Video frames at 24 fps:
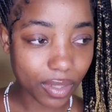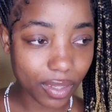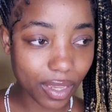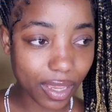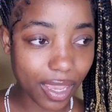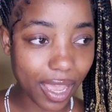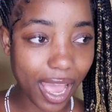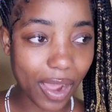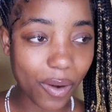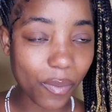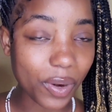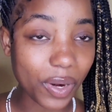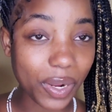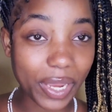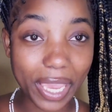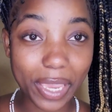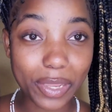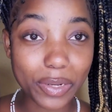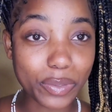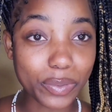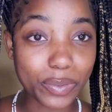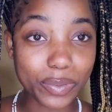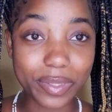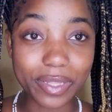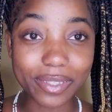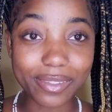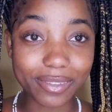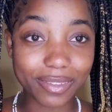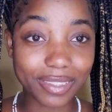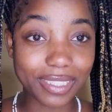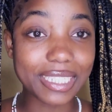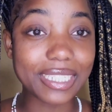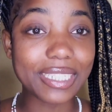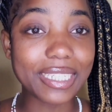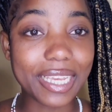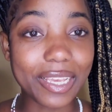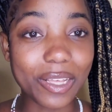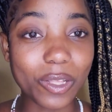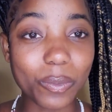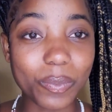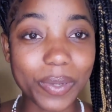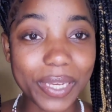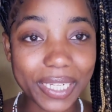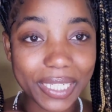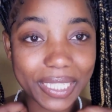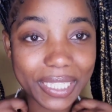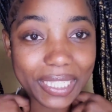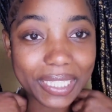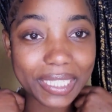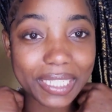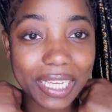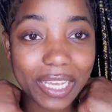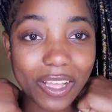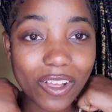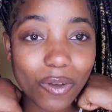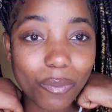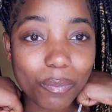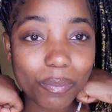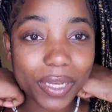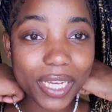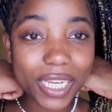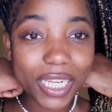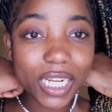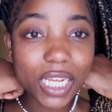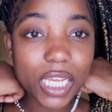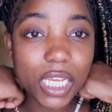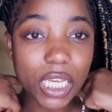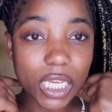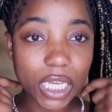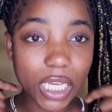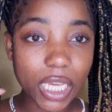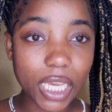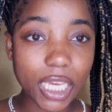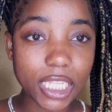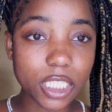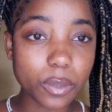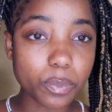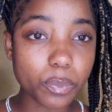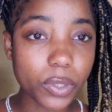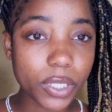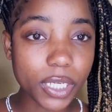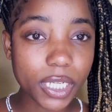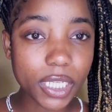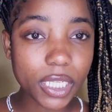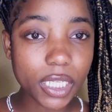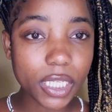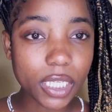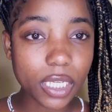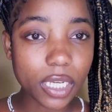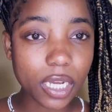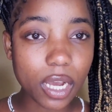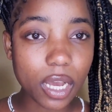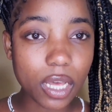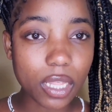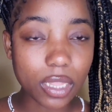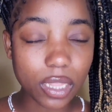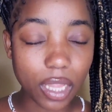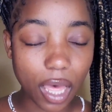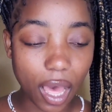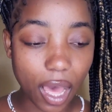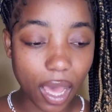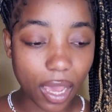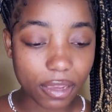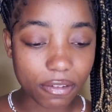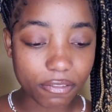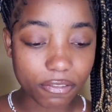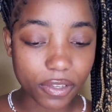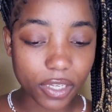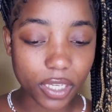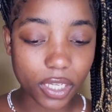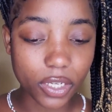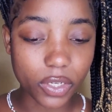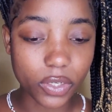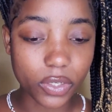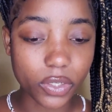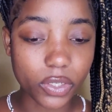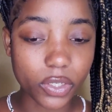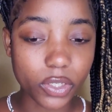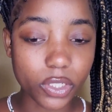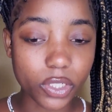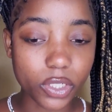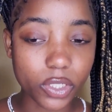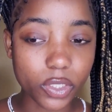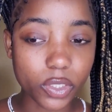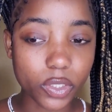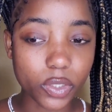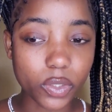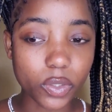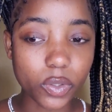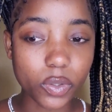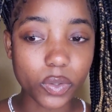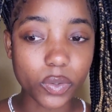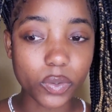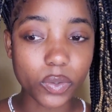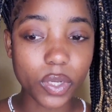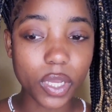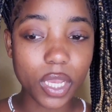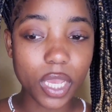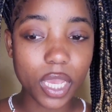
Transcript: I don't want to get into detail by detail, but it's pretty live here, you know.